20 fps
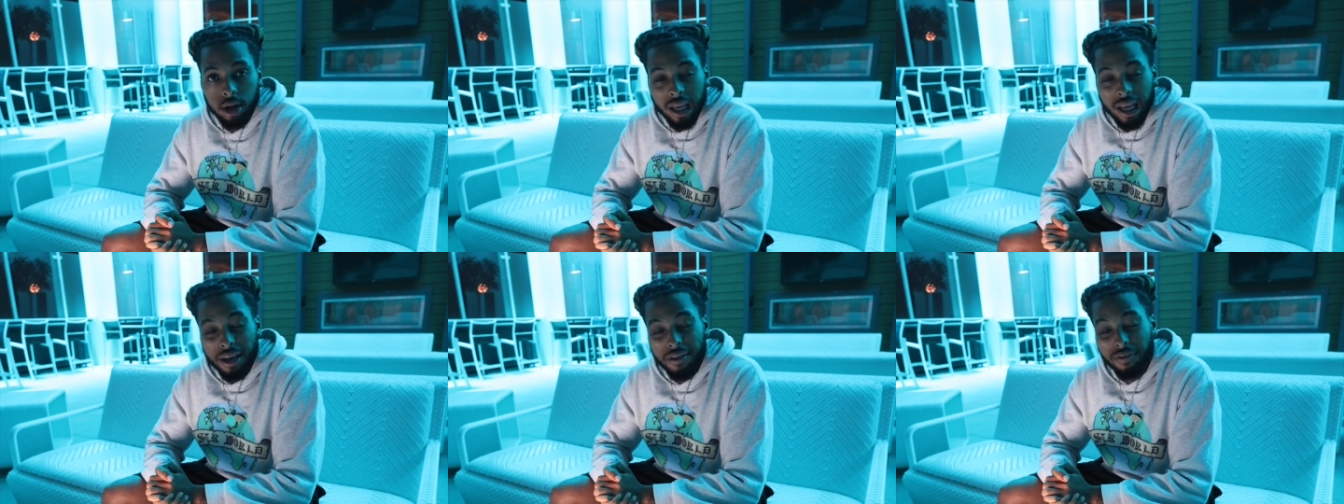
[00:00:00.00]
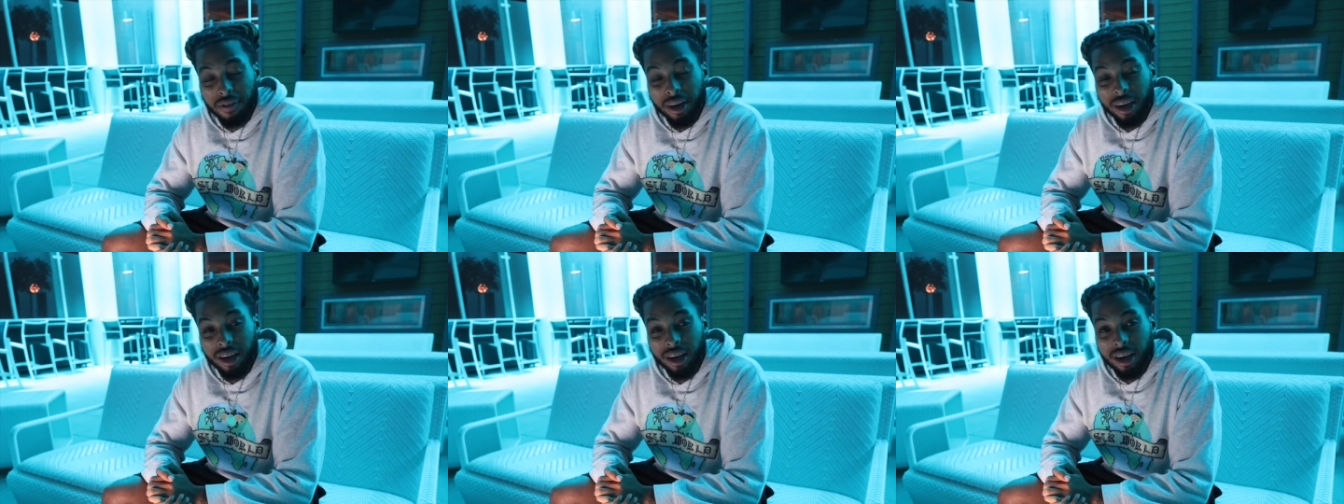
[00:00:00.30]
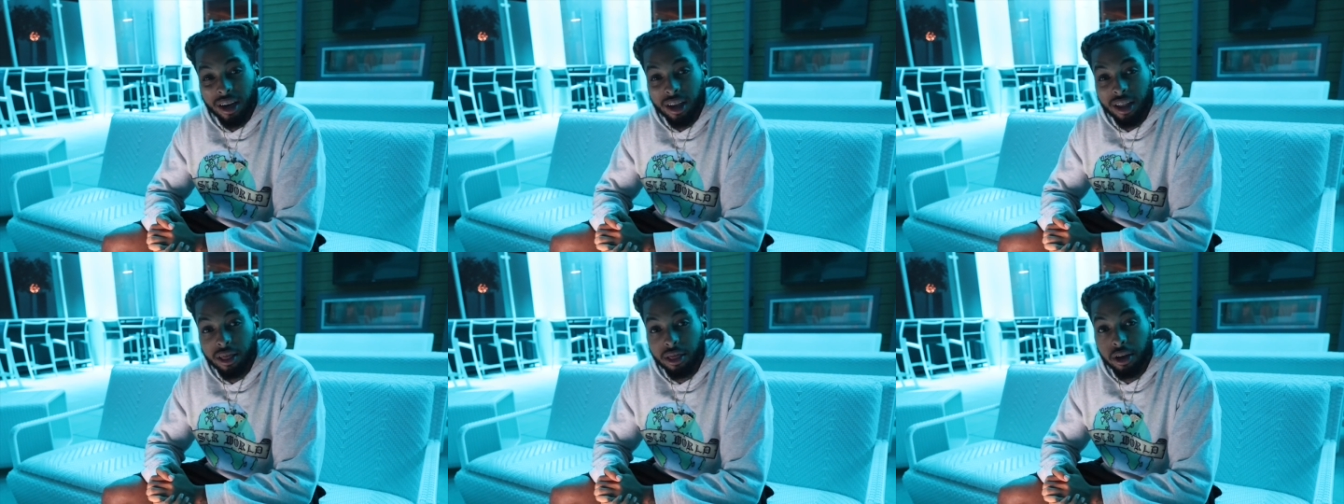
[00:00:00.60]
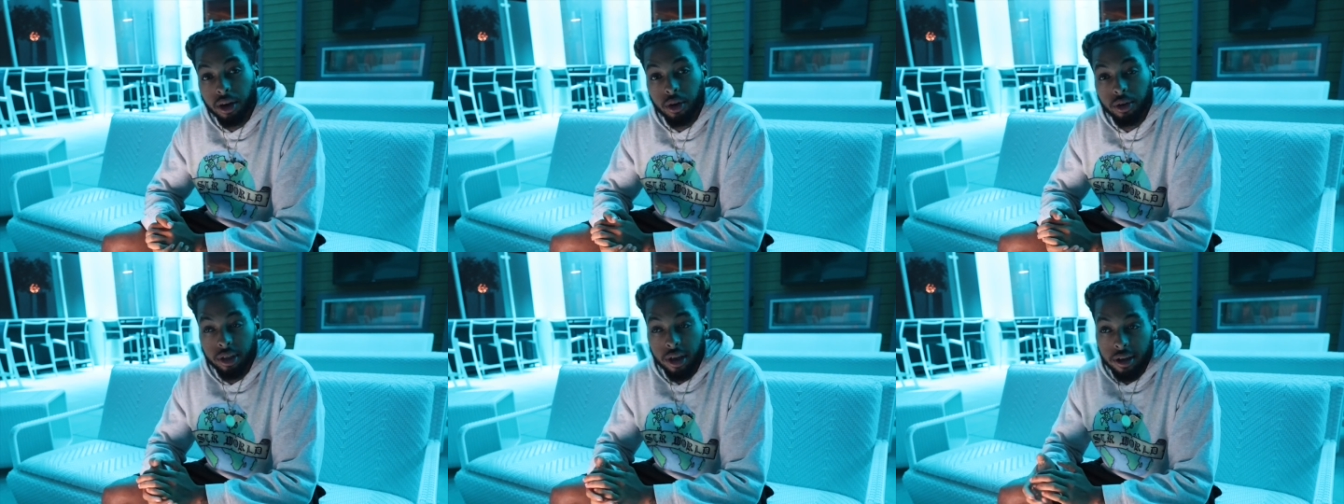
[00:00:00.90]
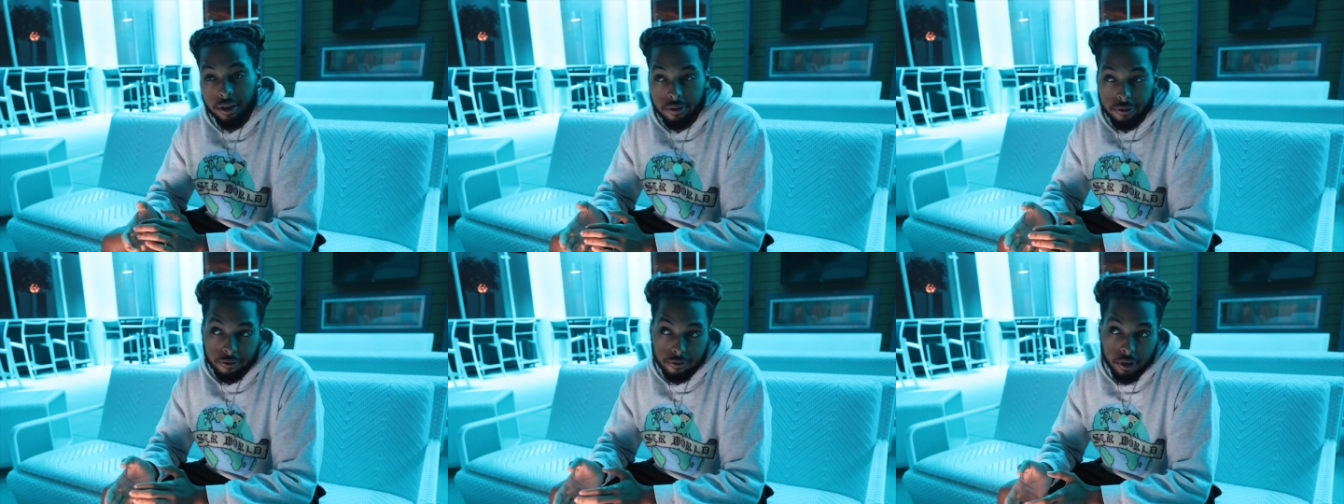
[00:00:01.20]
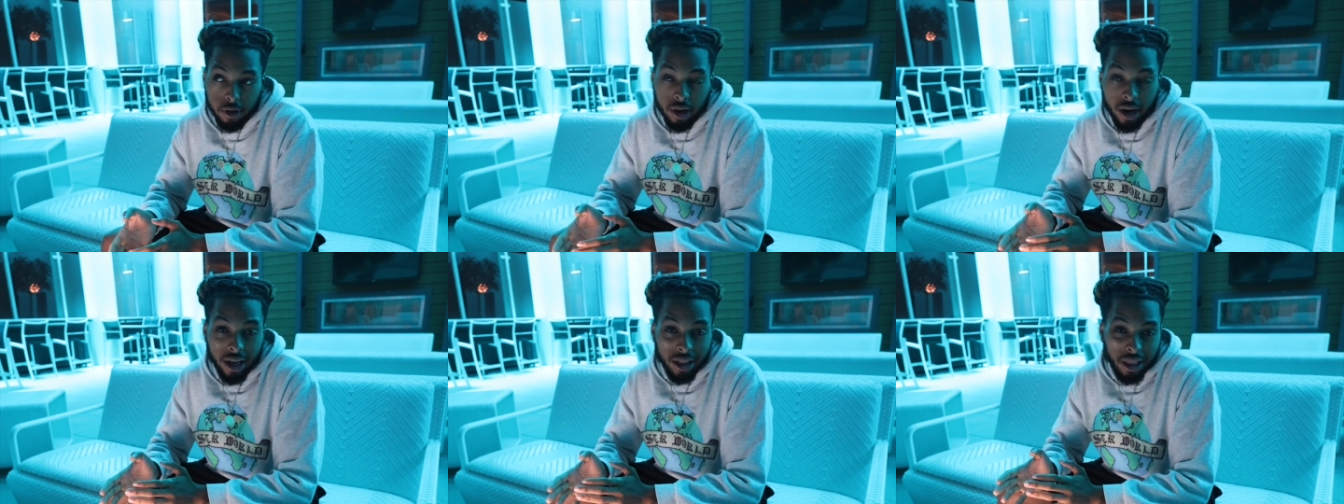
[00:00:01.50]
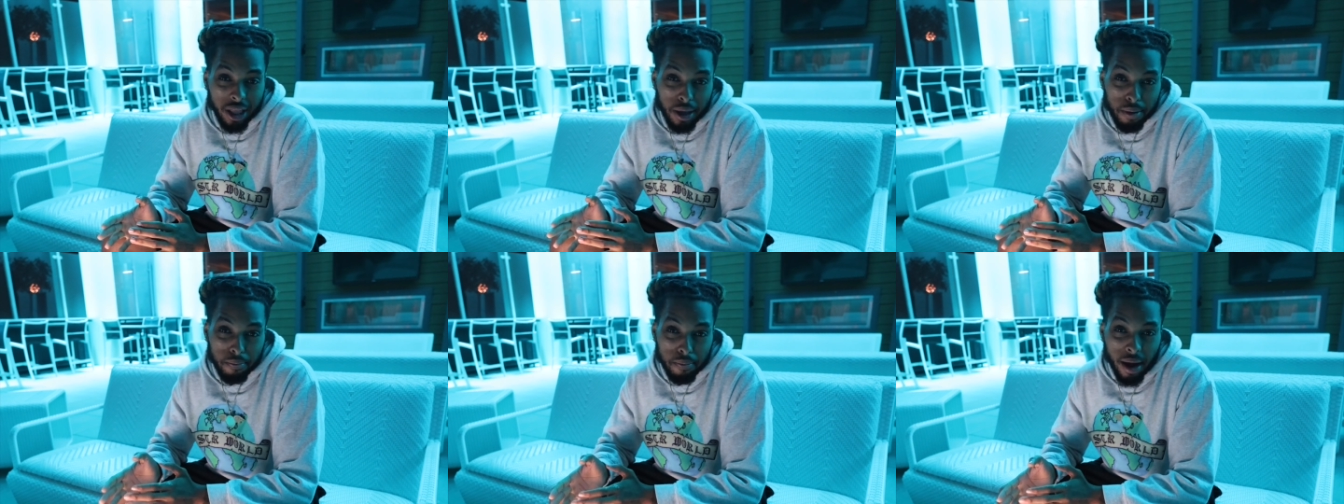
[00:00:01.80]
even though they feel like
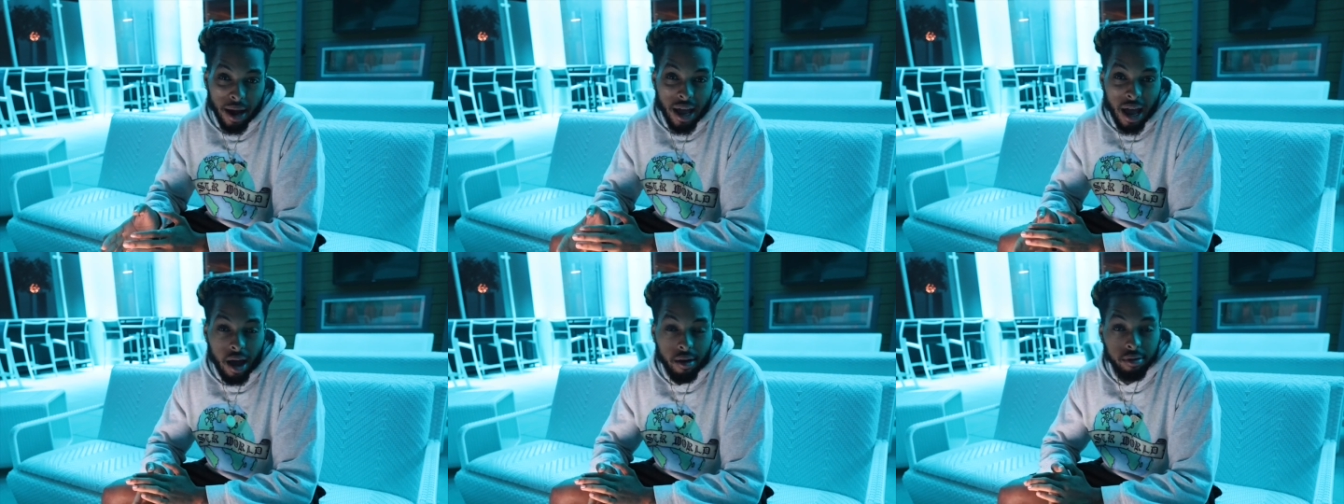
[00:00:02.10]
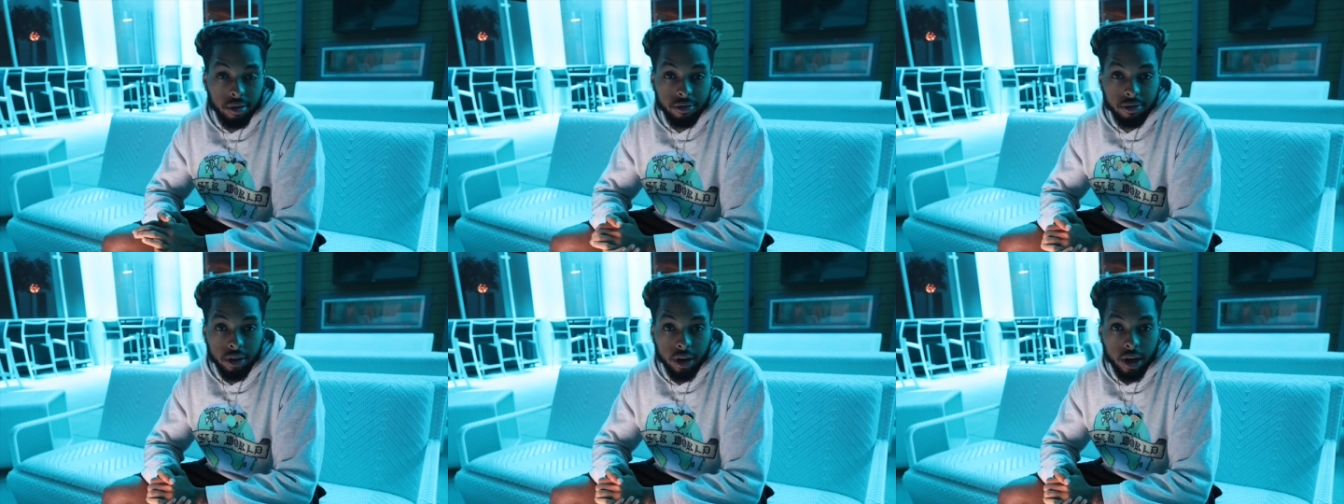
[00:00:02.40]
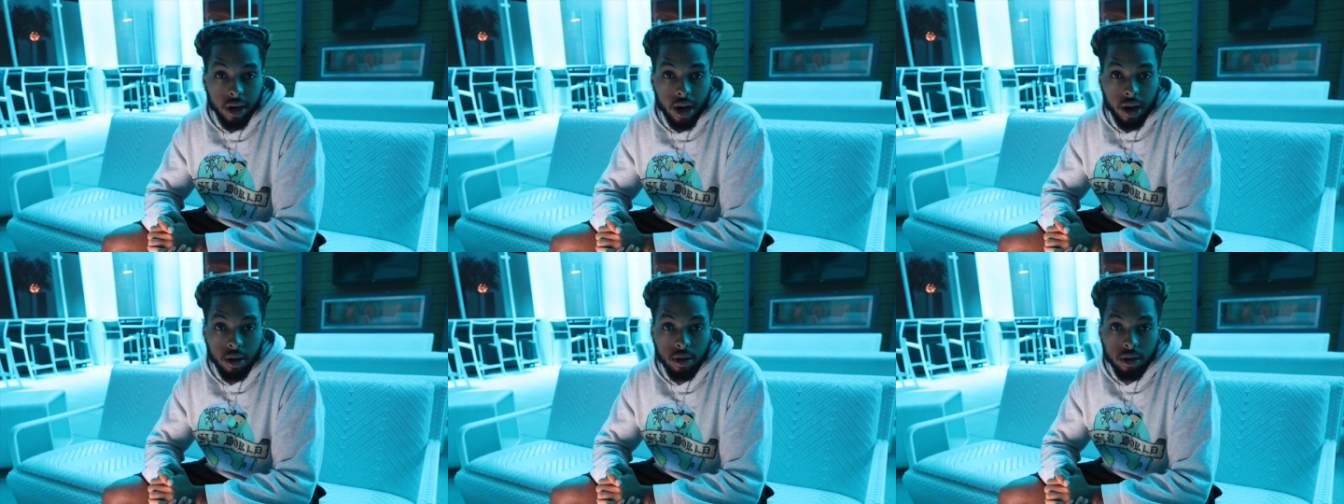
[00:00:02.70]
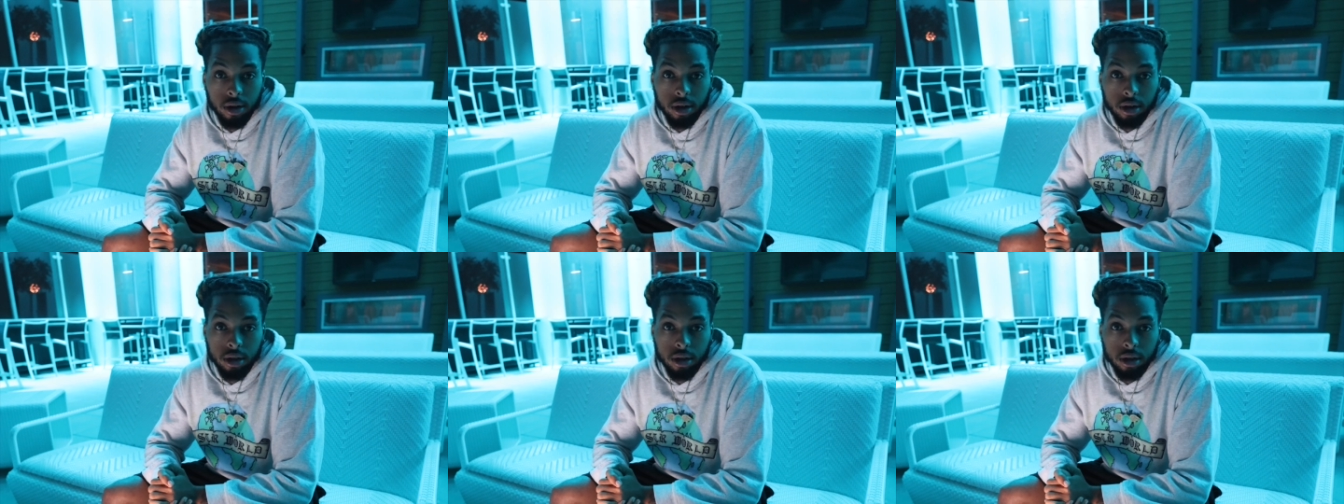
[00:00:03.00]
they might have it figured out,